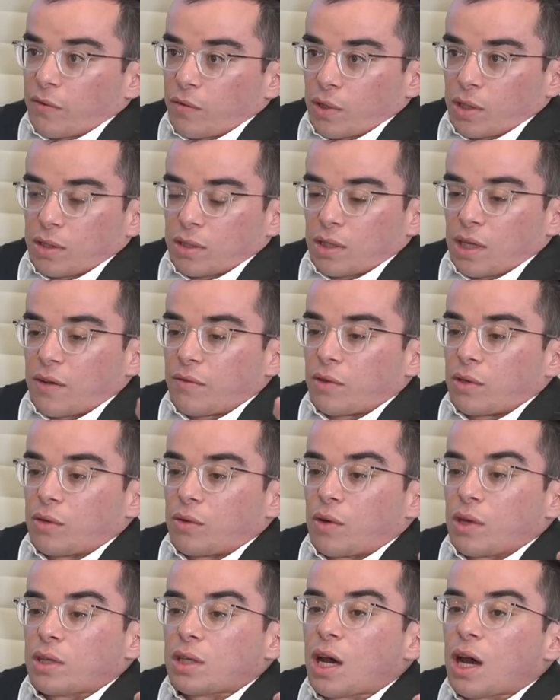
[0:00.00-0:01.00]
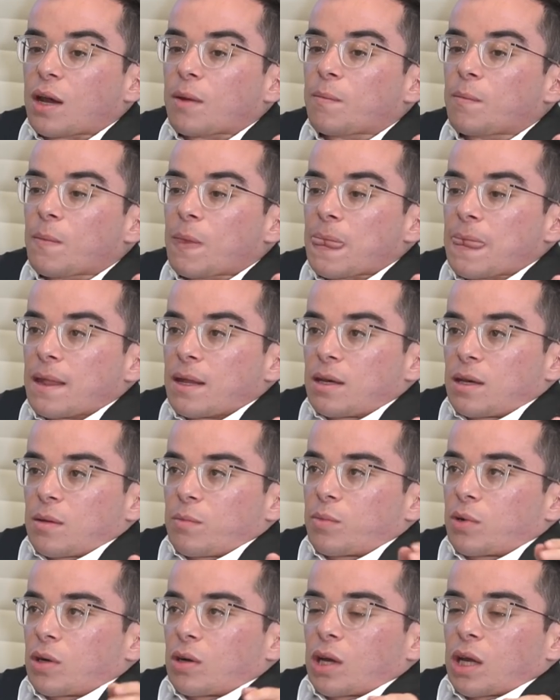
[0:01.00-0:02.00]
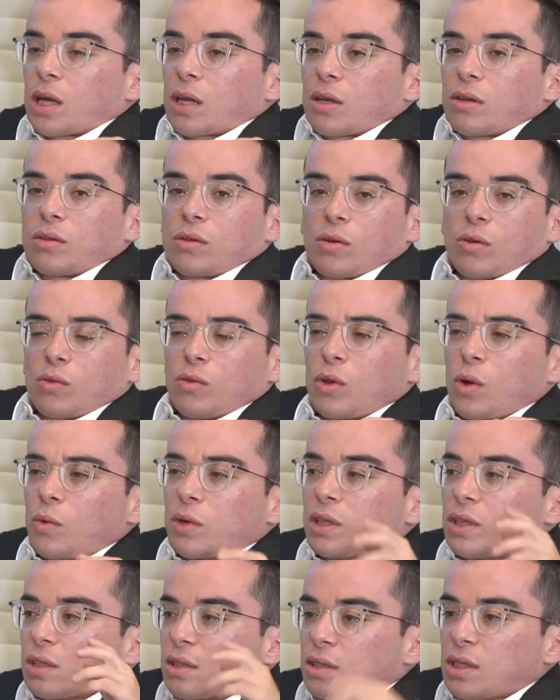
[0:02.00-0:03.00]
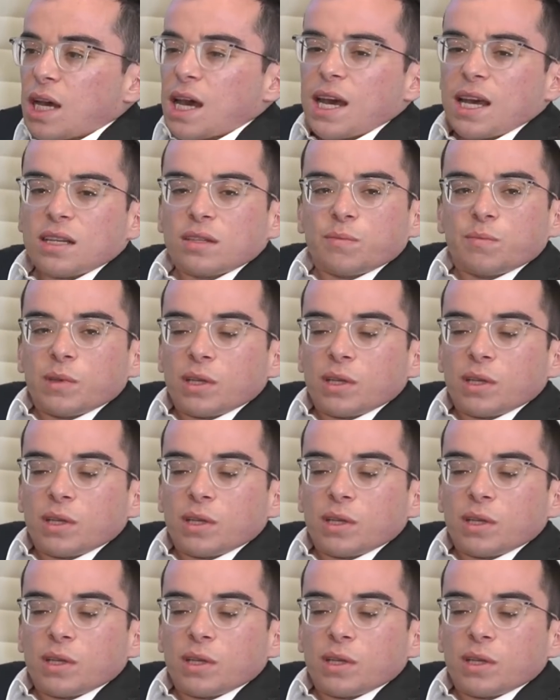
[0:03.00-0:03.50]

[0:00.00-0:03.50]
friends and having a great time. But like, knowing the stats,